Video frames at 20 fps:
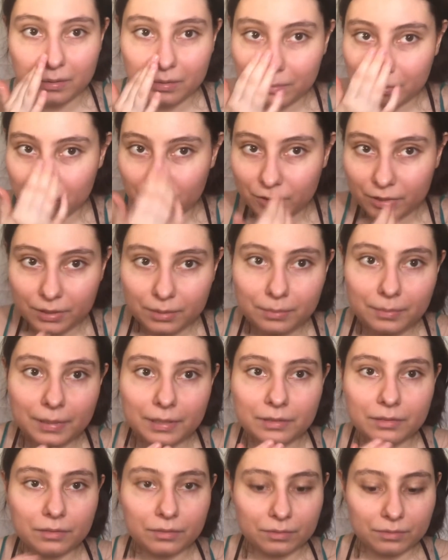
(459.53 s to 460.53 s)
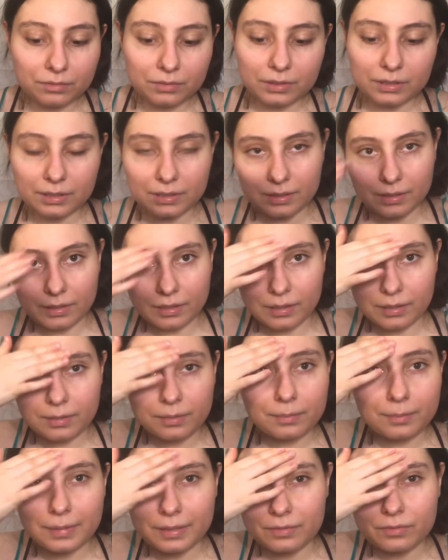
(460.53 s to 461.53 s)
more in my nose
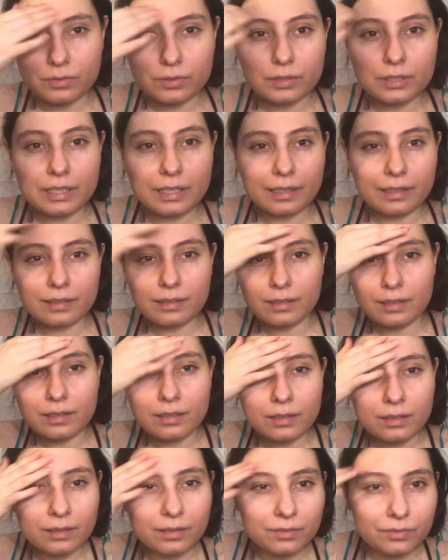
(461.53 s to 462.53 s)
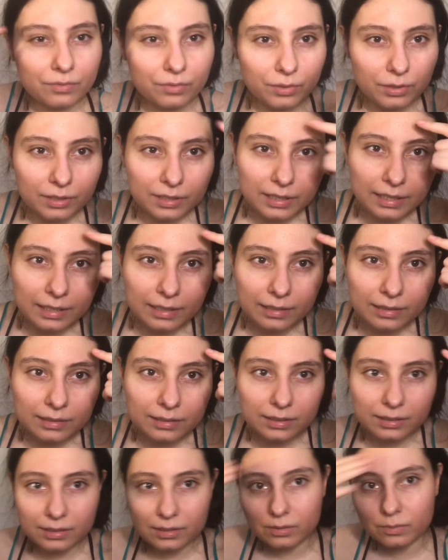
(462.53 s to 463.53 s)
and my forehead. I think the forehead
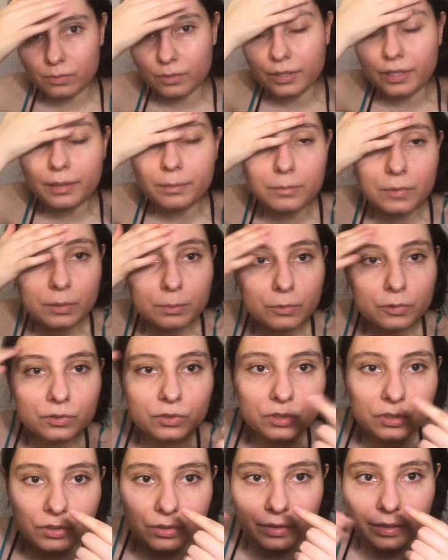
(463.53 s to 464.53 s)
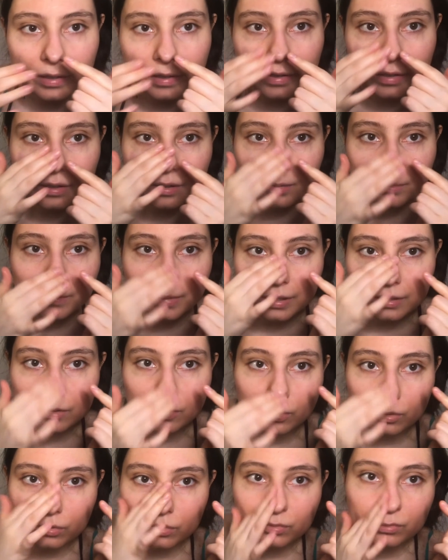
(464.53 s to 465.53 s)
is where I'm the most dry, and my
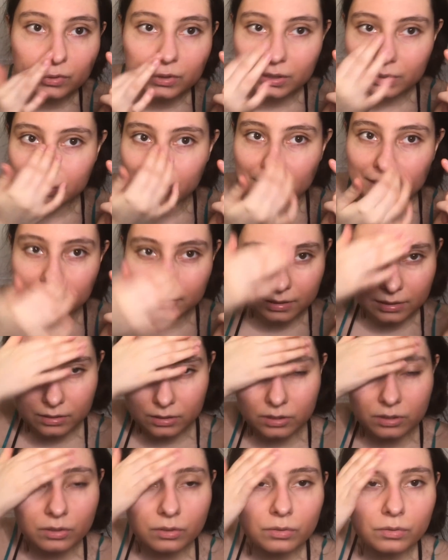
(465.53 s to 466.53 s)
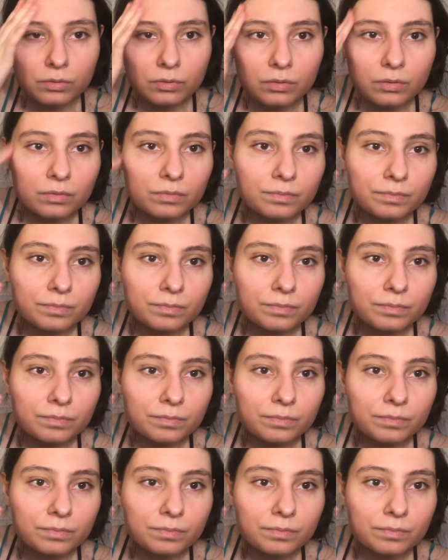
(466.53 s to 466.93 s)
nose, my T-zone,